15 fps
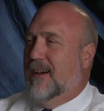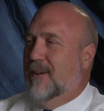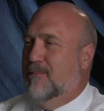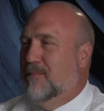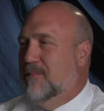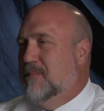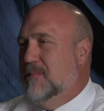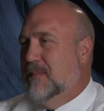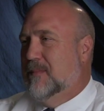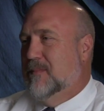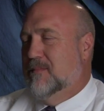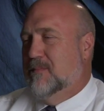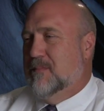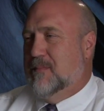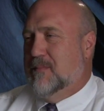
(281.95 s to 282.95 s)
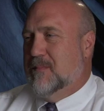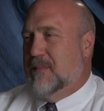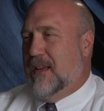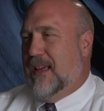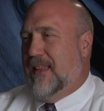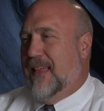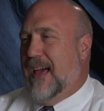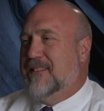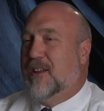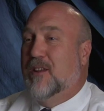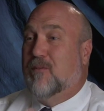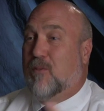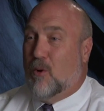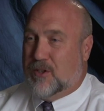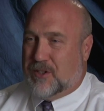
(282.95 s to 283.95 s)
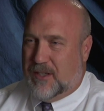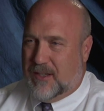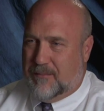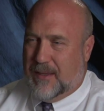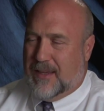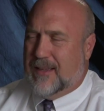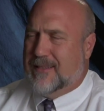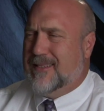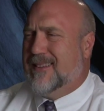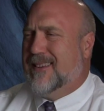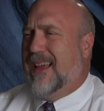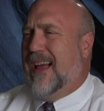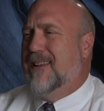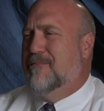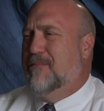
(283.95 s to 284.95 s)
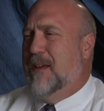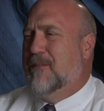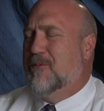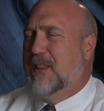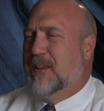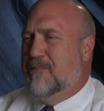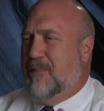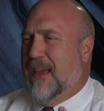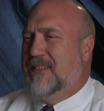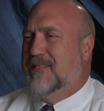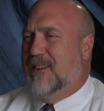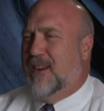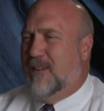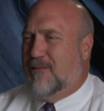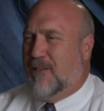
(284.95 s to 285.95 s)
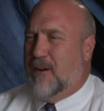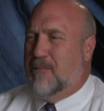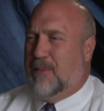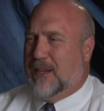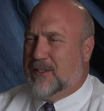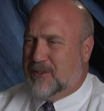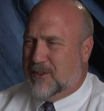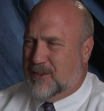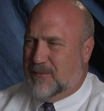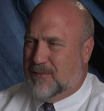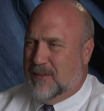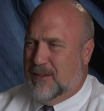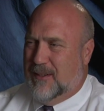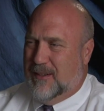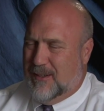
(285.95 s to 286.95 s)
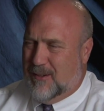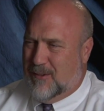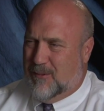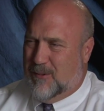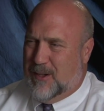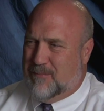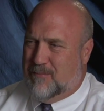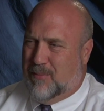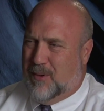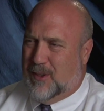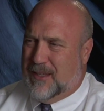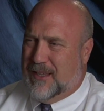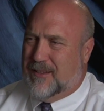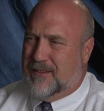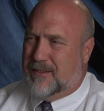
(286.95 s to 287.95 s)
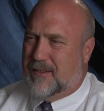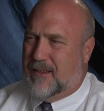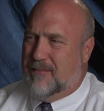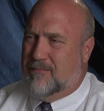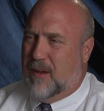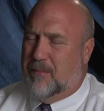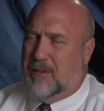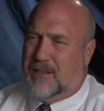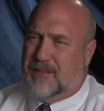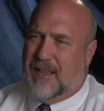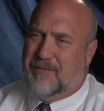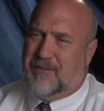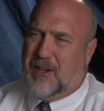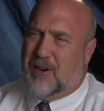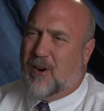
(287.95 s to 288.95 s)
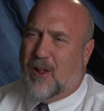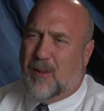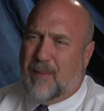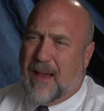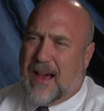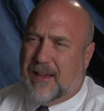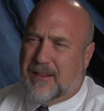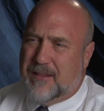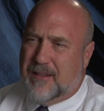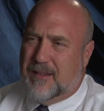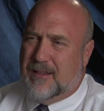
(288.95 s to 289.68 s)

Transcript: And that's unfortunate because it really paints an unfair picture of what police and public safety are all about.